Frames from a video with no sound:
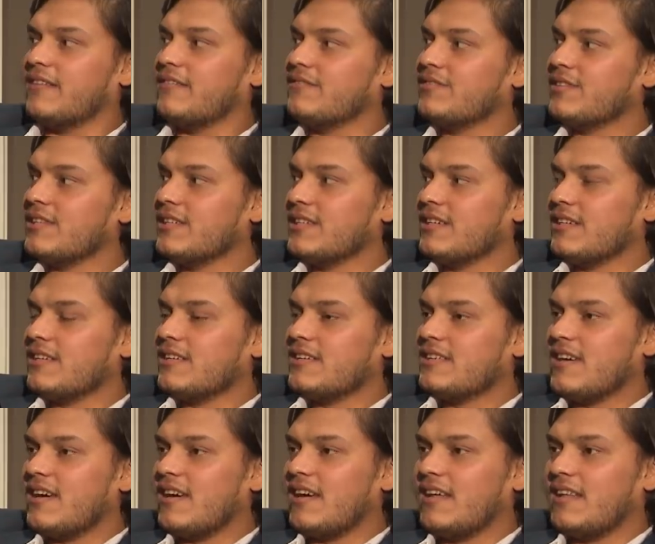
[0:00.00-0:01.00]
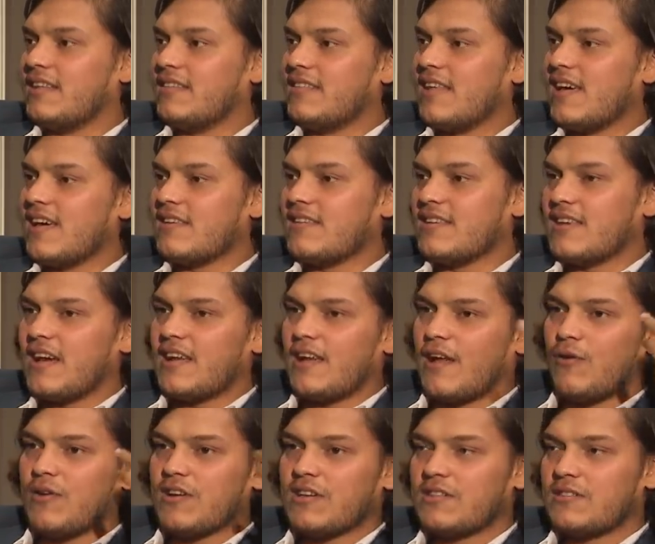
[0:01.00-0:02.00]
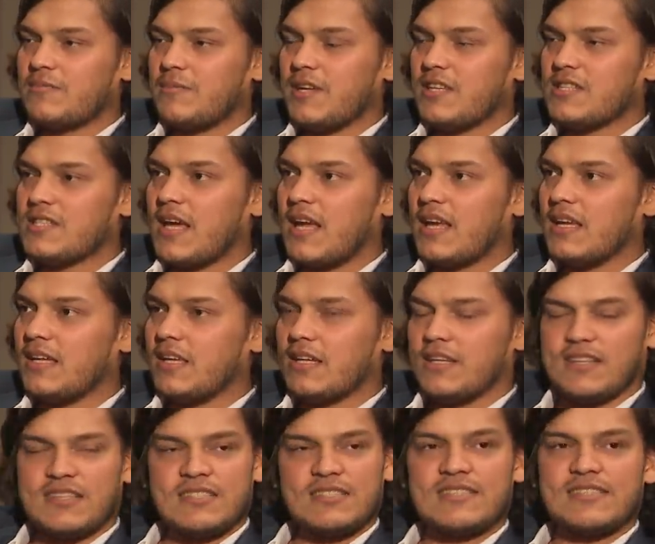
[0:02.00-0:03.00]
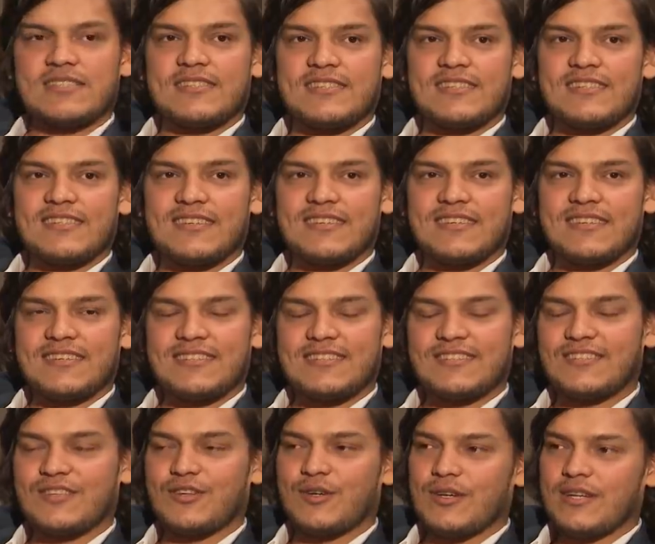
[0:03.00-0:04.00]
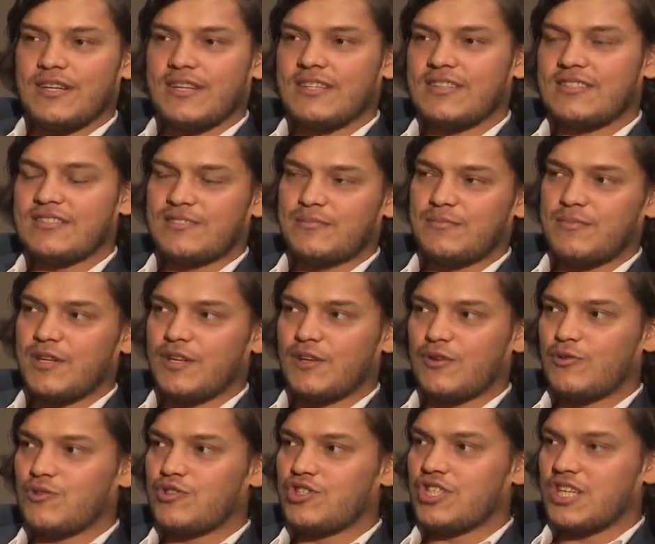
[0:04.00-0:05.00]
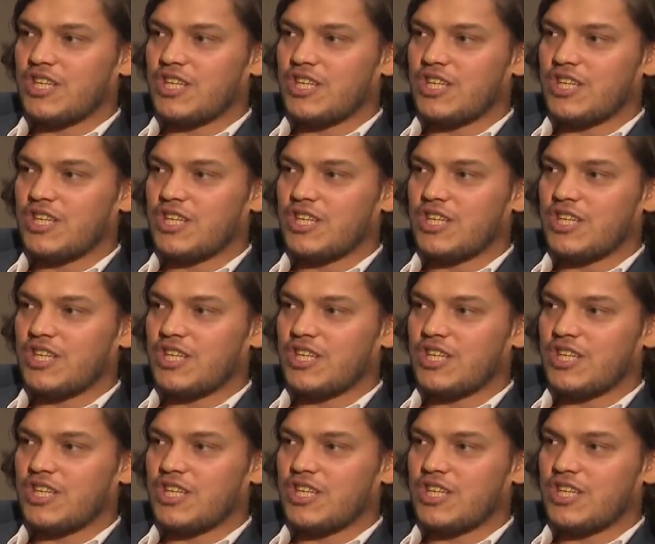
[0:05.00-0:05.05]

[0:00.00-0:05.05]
of, and then yeah, now it's been ten years. Yeah. So it's been a good